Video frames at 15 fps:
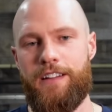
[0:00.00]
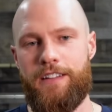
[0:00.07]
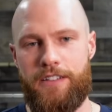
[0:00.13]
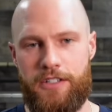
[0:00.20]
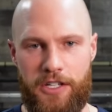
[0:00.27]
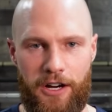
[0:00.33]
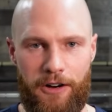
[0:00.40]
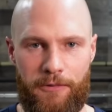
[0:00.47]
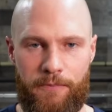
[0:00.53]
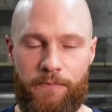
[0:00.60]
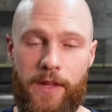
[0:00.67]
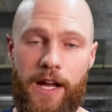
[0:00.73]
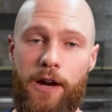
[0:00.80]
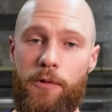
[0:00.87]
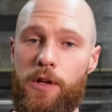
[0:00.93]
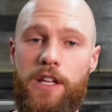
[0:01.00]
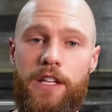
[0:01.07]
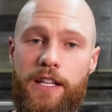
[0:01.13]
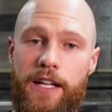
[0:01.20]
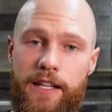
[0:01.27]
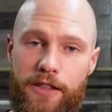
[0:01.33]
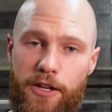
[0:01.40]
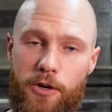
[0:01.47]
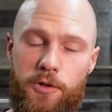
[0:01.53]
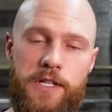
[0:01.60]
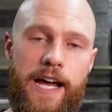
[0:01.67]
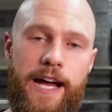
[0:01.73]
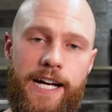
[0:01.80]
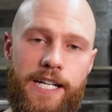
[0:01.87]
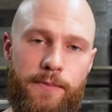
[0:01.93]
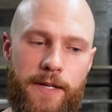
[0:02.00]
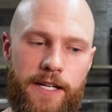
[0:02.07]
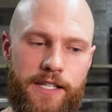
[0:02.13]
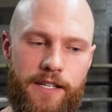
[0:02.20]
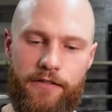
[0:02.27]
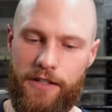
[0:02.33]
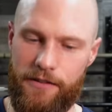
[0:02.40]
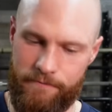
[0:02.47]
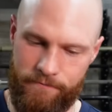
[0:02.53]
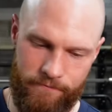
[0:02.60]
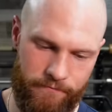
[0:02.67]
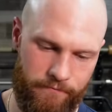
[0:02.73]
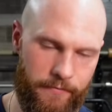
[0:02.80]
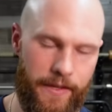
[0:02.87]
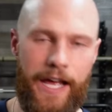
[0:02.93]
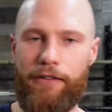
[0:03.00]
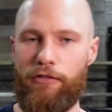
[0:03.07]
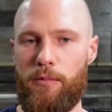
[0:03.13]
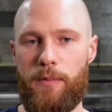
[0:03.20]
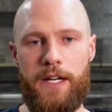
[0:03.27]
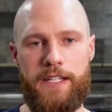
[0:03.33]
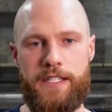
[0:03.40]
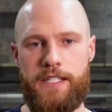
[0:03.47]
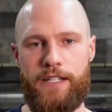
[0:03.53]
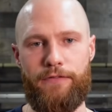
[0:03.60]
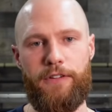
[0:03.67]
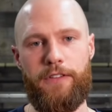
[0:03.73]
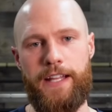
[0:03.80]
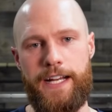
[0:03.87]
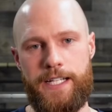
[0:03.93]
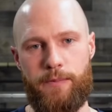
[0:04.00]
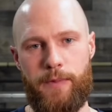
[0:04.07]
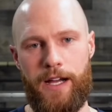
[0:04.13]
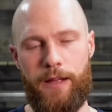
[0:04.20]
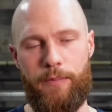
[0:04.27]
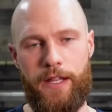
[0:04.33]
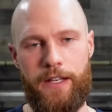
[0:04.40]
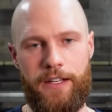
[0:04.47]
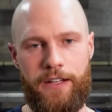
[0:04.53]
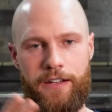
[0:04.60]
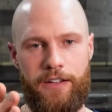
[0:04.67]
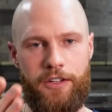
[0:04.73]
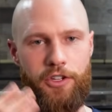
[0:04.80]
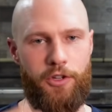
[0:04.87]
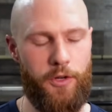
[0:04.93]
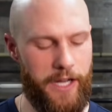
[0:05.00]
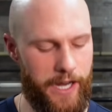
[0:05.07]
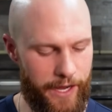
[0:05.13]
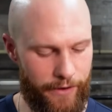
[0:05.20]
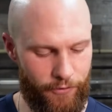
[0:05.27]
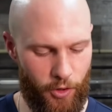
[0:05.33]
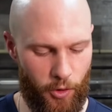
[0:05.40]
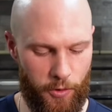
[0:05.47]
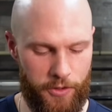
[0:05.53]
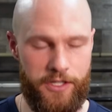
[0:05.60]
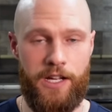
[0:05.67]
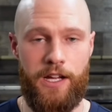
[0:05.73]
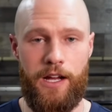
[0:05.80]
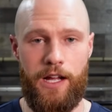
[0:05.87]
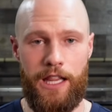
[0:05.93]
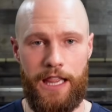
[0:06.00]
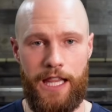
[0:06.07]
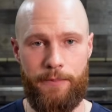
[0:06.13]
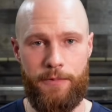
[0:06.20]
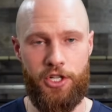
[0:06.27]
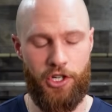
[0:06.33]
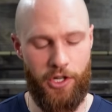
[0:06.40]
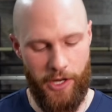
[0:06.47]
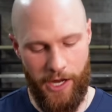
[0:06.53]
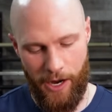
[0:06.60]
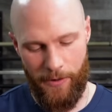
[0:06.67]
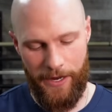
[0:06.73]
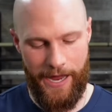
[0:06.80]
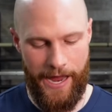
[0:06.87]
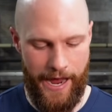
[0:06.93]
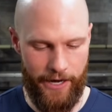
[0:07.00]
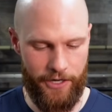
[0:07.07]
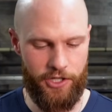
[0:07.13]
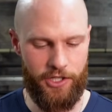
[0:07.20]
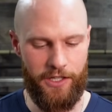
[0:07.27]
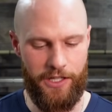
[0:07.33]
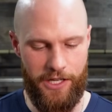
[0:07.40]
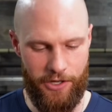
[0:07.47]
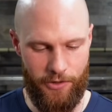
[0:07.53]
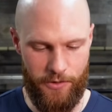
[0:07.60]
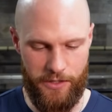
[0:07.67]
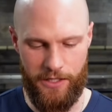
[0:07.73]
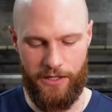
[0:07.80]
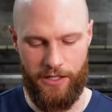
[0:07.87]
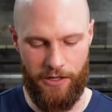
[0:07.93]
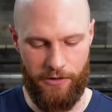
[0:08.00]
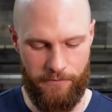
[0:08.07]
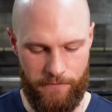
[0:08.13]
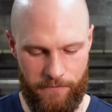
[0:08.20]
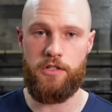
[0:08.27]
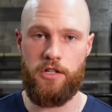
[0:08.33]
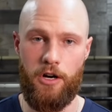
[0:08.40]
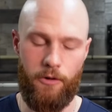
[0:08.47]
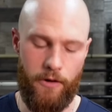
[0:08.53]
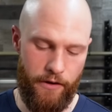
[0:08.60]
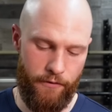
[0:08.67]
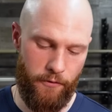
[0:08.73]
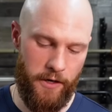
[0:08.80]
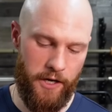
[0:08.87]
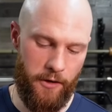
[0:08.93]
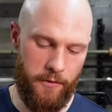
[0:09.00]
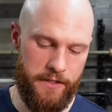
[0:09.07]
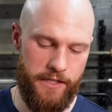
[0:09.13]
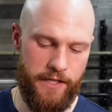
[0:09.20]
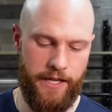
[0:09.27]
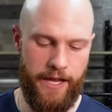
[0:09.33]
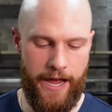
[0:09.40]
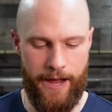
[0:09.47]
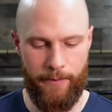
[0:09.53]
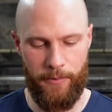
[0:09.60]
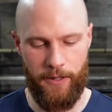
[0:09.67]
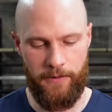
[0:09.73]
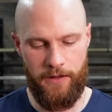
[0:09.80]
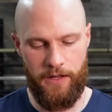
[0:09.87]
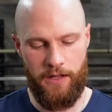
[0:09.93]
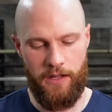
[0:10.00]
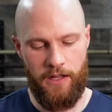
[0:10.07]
So I really like those aspects of it. Everybody's different, that's my opinion. You can have yours. Let me show you how I actually use it though. So if we go into the app,